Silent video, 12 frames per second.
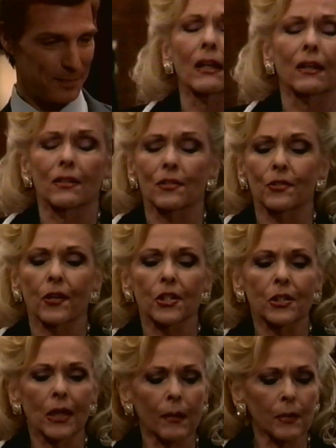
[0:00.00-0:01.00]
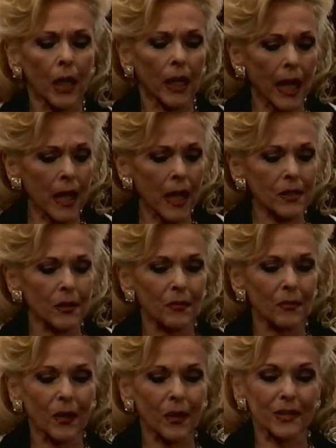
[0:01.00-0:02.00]
It's not discretion. I'm not
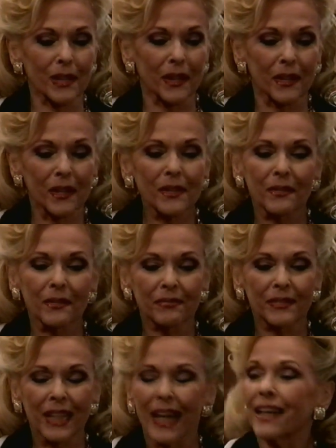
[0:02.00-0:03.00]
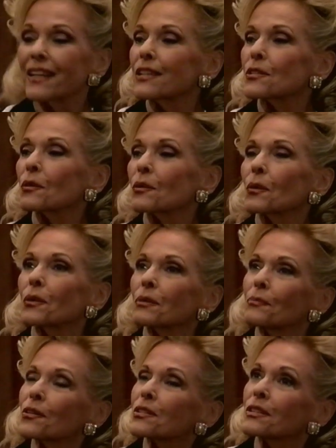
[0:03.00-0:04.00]
asking because I know there's only
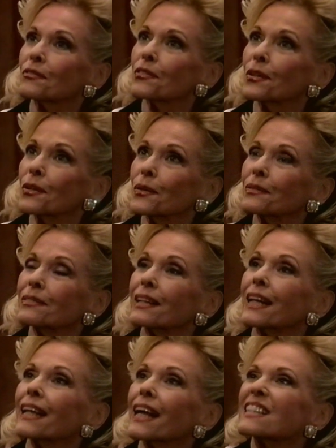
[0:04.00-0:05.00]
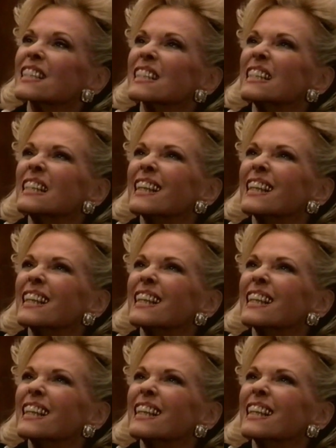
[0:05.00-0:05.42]
one person for you, and that's